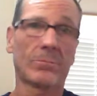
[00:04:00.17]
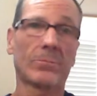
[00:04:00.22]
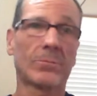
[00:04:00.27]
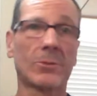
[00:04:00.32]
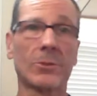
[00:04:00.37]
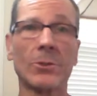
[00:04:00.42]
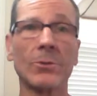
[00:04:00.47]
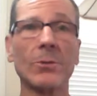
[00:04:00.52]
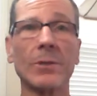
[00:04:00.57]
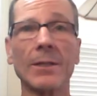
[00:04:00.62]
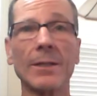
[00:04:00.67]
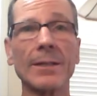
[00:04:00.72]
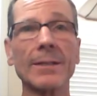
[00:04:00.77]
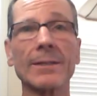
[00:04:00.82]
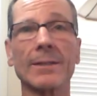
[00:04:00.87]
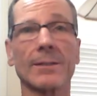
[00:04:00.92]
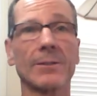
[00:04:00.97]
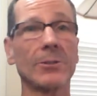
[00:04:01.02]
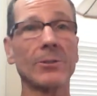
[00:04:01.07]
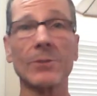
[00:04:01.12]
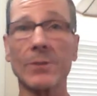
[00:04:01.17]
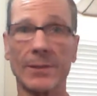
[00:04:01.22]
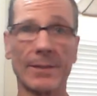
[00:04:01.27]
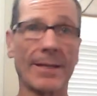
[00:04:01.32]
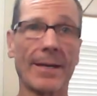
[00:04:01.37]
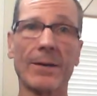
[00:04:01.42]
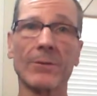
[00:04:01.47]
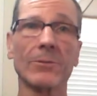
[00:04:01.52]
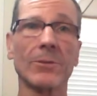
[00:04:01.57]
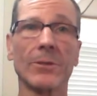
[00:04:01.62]
to the link and you can
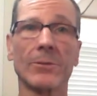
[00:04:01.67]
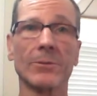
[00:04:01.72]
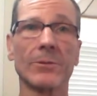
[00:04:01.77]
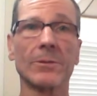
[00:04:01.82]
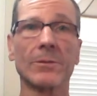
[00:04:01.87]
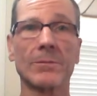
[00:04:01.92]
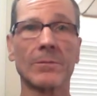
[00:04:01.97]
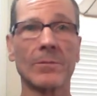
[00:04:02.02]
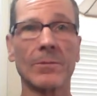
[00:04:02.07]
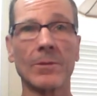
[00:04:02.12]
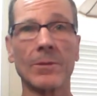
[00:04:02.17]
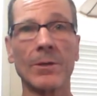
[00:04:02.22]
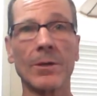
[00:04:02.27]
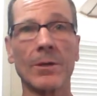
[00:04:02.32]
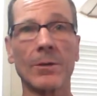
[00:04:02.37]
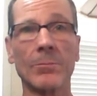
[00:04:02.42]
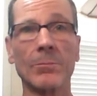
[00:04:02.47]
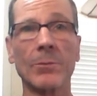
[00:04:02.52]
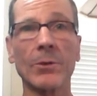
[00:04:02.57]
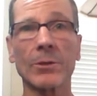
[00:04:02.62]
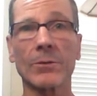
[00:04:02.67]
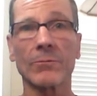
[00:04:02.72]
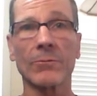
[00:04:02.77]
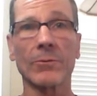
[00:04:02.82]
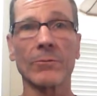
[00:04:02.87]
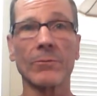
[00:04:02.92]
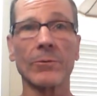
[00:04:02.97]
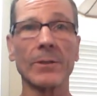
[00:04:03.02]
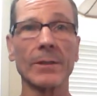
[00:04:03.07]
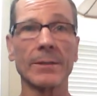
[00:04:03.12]
download the book for
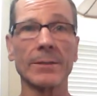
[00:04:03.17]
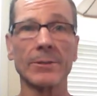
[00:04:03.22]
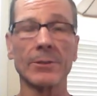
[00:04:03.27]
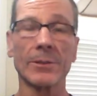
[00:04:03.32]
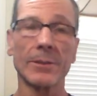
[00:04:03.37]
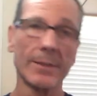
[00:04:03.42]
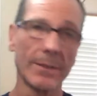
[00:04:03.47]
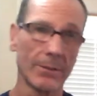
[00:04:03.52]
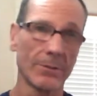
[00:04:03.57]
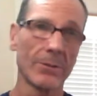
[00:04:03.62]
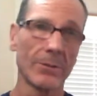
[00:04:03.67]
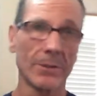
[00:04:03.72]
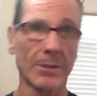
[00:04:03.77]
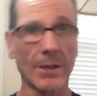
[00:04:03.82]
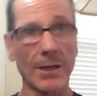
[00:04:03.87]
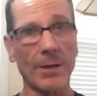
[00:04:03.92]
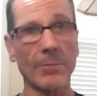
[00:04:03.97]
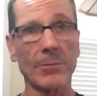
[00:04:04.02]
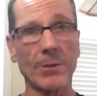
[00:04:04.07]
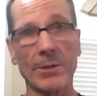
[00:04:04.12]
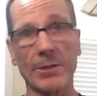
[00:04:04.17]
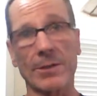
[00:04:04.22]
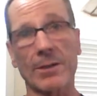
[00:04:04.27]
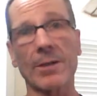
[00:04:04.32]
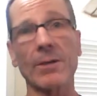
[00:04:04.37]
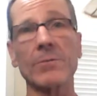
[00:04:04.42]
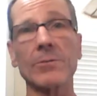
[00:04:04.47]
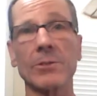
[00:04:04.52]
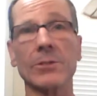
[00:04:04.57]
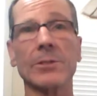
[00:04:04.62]
free. You can download a copy of the
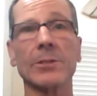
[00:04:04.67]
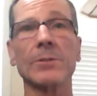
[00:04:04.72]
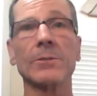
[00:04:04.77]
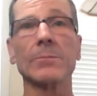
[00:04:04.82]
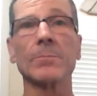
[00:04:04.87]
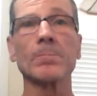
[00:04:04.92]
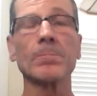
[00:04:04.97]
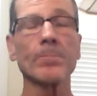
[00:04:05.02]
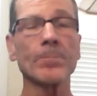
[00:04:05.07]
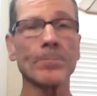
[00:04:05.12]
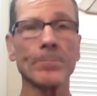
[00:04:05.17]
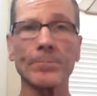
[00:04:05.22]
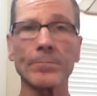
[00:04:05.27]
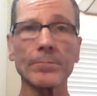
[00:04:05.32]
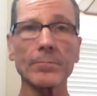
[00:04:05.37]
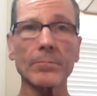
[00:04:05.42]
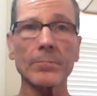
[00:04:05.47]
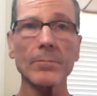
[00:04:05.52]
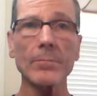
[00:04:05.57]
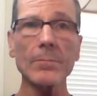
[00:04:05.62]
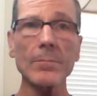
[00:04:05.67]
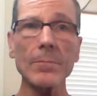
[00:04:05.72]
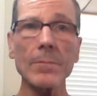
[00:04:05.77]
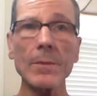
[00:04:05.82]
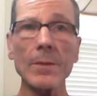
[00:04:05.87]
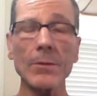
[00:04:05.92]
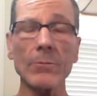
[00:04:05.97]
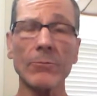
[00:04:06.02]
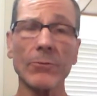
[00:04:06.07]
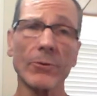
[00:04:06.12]
cover too
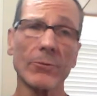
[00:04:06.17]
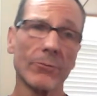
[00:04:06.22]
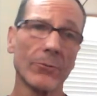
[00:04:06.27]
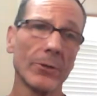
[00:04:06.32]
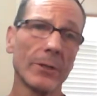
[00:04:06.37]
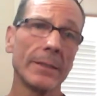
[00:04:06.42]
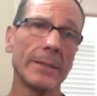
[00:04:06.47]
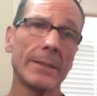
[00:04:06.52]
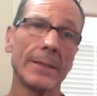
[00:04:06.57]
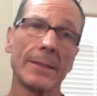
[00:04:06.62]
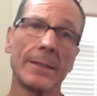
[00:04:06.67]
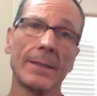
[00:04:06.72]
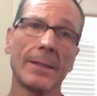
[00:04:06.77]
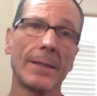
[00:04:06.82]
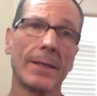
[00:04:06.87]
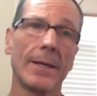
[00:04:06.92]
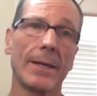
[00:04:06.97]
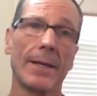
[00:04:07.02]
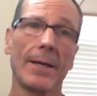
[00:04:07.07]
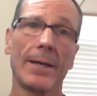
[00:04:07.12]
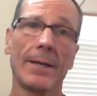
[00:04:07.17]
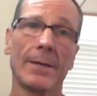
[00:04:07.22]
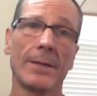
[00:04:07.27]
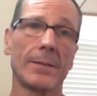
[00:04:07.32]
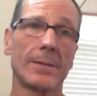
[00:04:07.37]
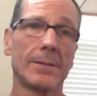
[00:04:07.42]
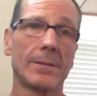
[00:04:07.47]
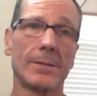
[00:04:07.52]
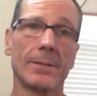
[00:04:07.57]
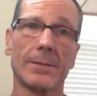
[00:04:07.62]
for free.
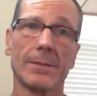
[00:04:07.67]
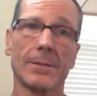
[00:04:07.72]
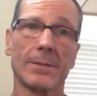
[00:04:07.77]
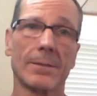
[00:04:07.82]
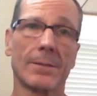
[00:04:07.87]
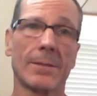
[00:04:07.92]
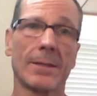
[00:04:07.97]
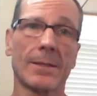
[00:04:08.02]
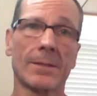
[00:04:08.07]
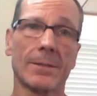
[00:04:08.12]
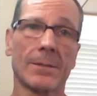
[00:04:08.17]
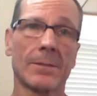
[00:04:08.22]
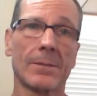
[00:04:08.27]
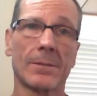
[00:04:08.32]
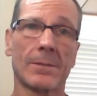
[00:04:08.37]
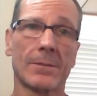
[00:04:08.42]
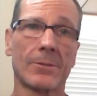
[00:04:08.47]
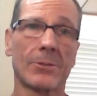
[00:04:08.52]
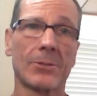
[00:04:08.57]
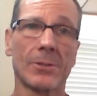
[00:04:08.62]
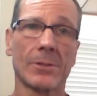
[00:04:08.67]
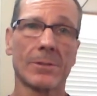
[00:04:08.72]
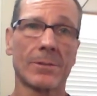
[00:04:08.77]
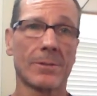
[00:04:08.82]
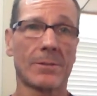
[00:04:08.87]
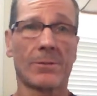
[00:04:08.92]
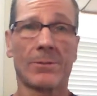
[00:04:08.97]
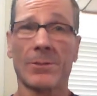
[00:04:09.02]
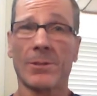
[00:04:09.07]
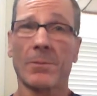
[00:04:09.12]
And that's just
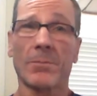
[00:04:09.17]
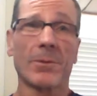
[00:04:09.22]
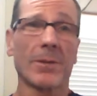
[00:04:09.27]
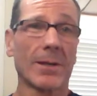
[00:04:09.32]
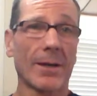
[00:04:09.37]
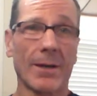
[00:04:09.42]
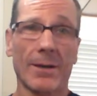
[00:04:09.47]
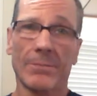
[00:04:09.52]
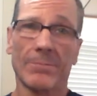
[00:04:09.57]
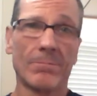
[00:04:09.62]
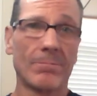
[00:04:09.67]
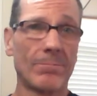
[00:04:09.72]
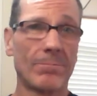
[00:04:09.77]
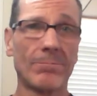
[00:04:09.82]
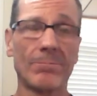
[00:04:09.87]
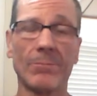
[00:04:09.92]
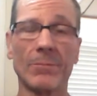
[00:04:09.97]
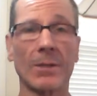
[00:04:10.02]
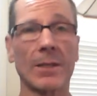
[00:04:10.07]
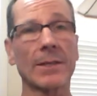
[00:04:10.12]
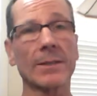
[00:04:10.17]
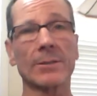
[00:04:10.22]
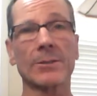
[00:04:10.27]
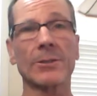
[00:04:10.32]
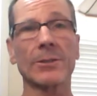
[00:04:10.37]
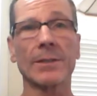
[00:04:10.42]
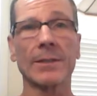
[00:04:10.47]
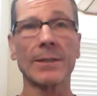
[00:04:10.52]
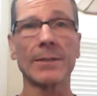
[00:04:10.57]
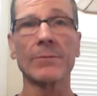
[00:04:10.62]
something I'd like to
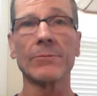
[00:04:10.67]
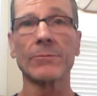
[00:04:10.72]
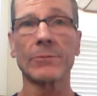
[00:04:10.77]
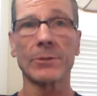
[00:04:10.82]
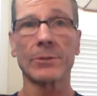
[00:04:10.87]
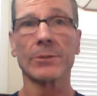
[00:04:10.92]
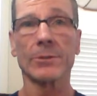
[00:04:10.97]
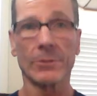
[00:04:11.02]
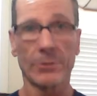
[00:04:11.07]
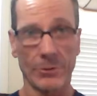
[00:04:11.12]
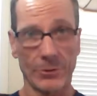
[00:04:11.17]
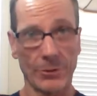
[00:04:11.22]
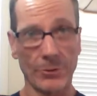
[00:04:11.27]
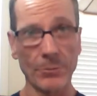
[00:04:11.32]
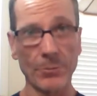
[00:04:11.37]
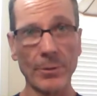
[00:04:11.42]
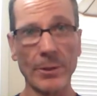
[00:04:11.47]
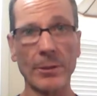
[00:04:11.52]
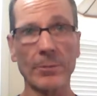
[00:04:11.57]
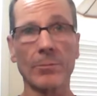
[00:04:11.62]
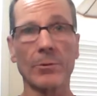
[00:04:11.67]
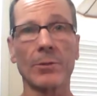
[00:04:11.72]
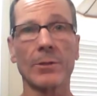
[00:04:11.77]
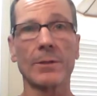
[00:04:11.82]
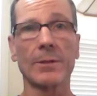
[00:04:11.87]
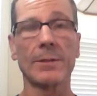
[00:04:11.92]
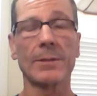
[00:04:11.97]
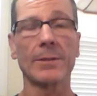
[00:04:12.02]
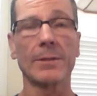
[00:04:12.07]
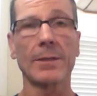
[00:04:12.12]
gift to people,
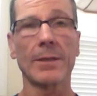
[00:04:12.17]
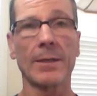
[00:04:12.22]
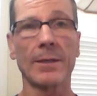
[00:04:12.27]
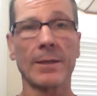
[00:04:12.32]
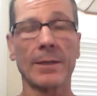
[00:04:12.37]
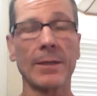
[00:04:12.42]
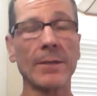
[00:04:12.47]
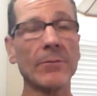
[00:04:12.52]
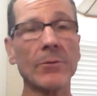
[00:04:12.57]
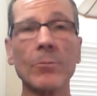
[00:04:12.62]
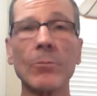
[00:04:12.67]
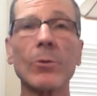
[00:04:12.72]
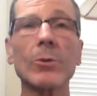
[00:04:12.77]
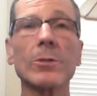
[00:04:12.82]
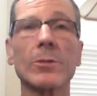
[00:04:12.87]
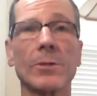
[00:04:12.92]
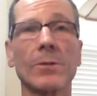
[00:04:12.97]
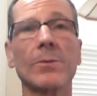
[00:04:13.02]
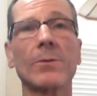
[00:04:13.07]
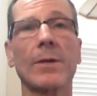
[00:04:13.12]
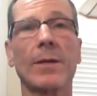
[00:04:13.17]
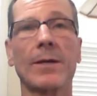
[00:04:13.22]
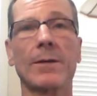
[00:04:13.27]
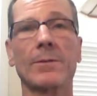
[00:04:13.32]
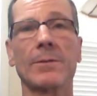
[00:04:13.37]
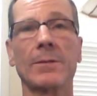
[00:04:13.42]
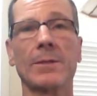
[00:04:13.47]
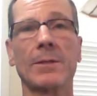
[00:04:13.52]
and even more so now.